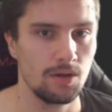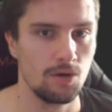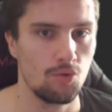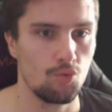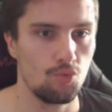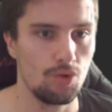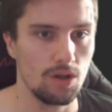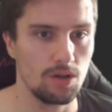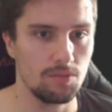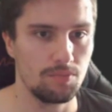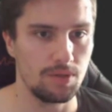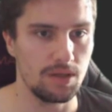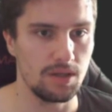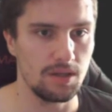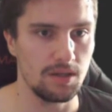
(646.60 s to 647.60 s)
will
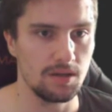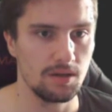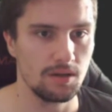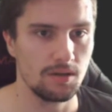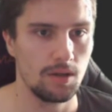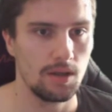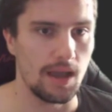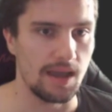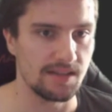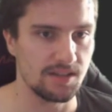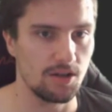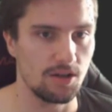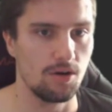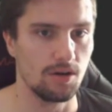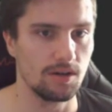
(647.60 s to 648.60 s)
be
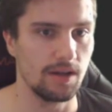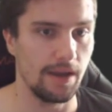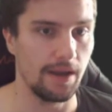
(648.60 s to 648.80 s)
as long